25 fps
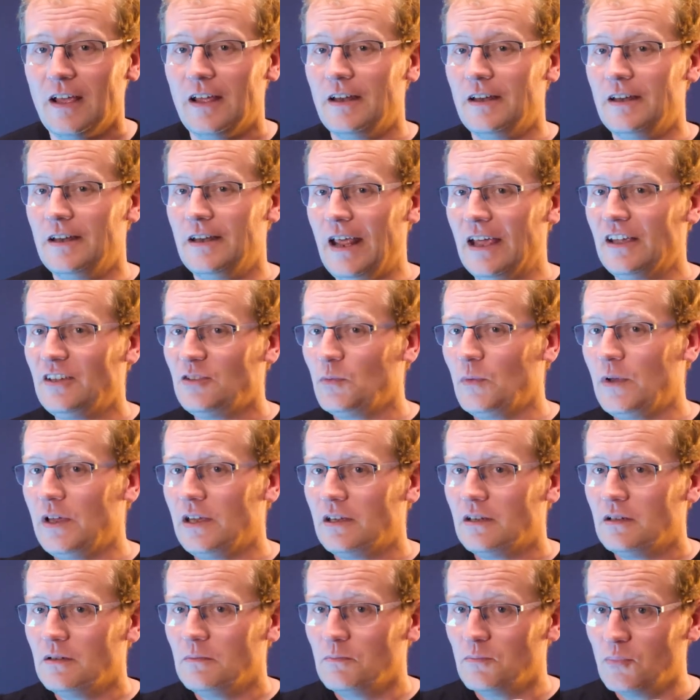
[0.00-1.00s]
Next
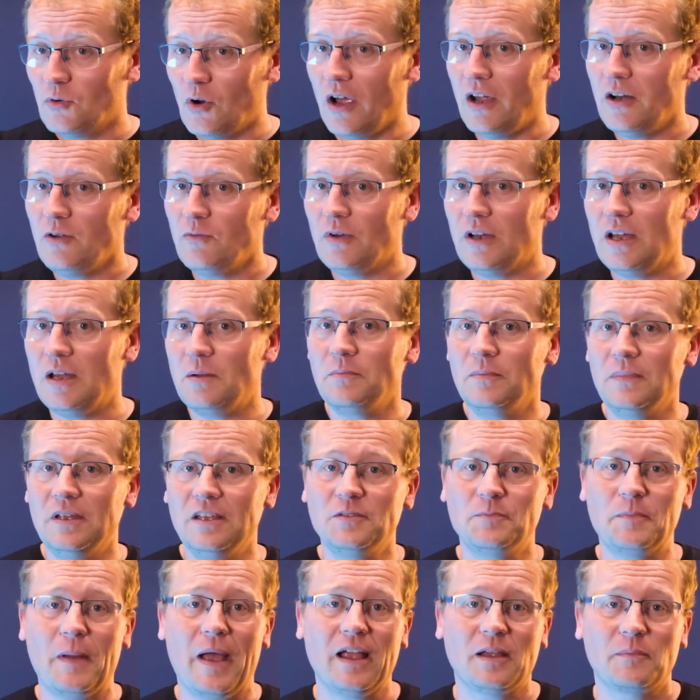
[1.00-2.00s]
week, Brian Ream
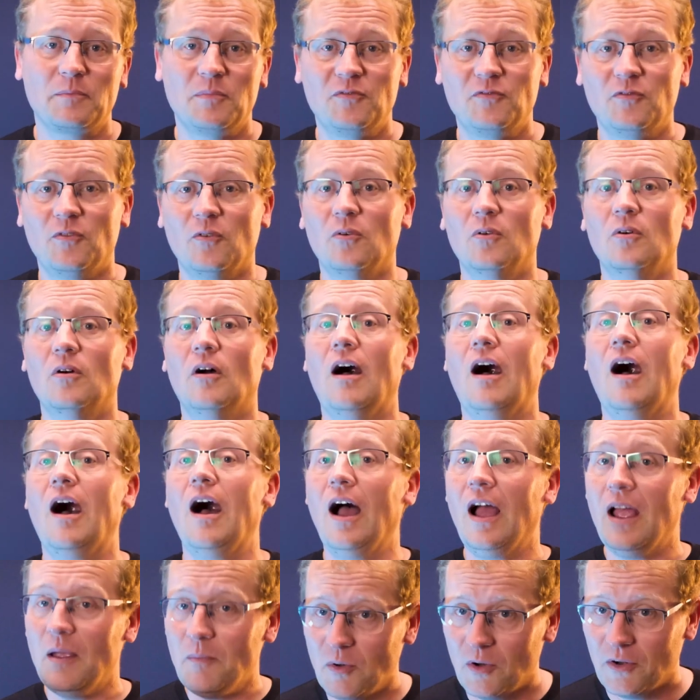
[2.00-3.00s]
is back before
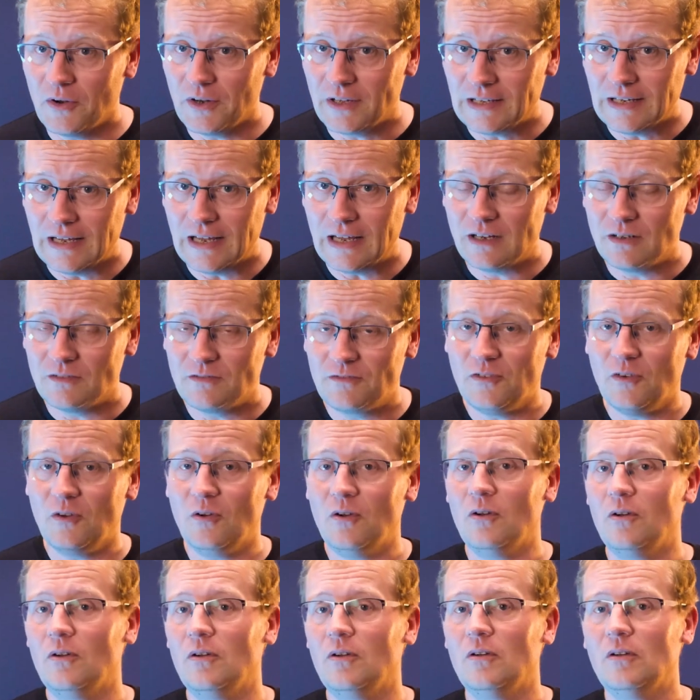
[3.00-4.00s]
I'm on again
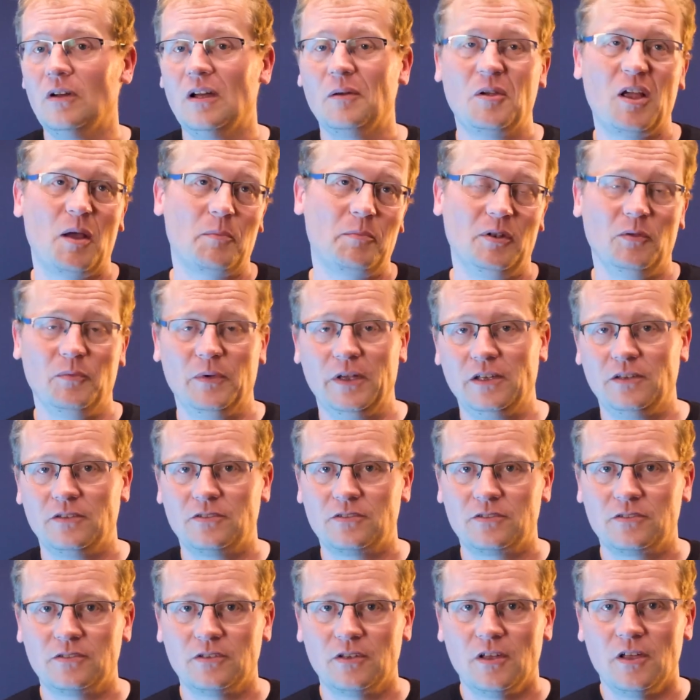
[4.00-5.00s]
for a couple of
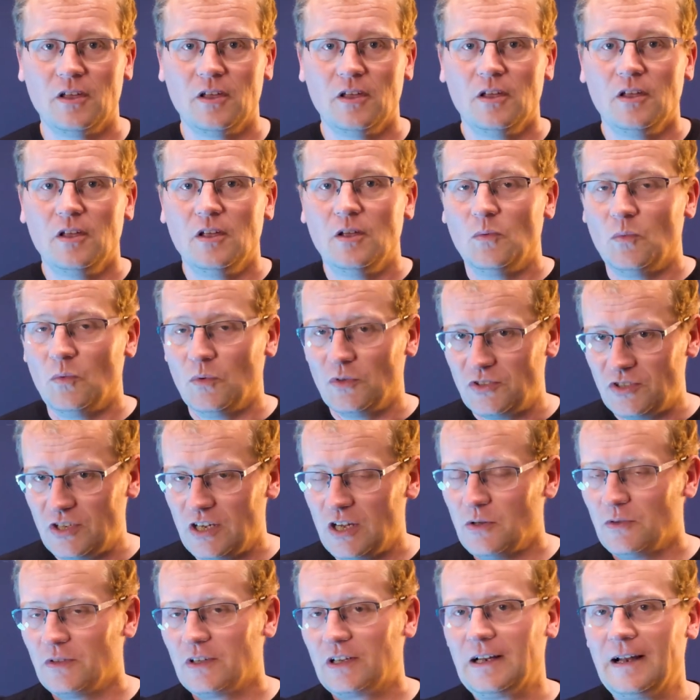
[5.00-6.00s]
weeks. We'll
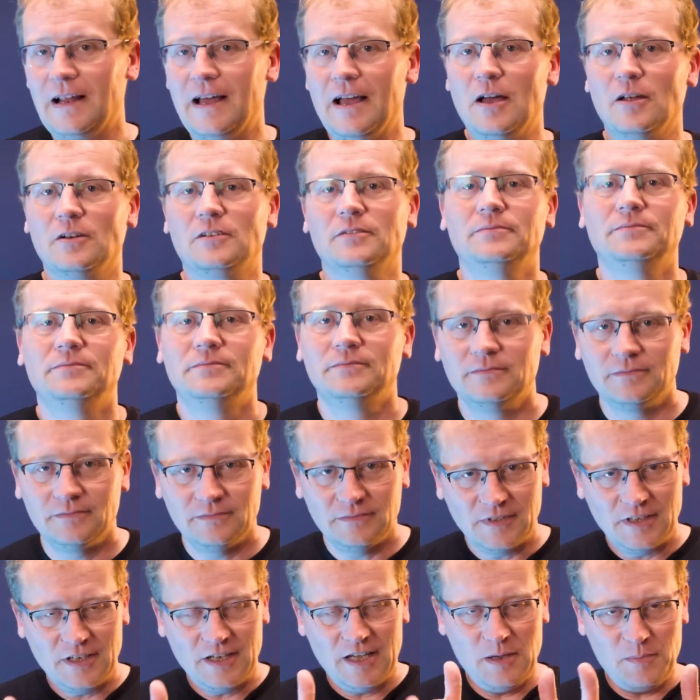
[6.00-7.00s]
see you in the cloud.
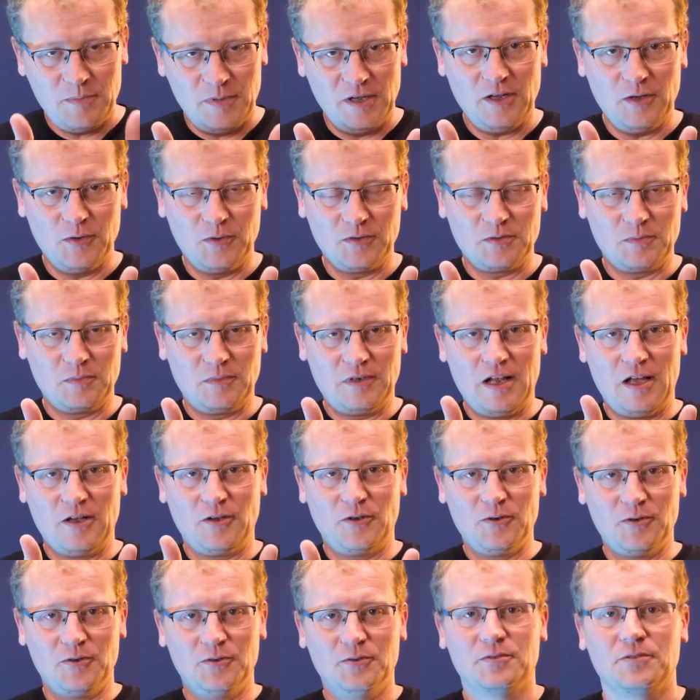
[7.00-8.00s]
Keep being awesome
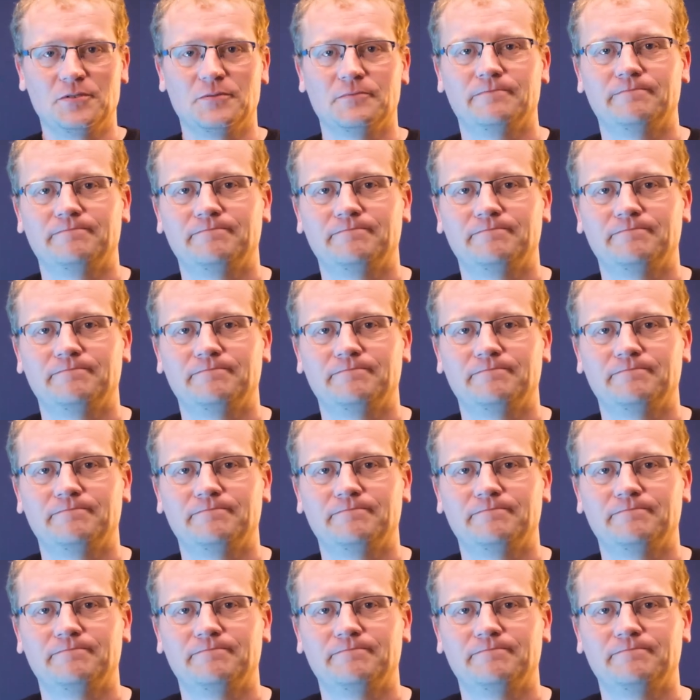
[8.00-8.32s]
cloud gurus.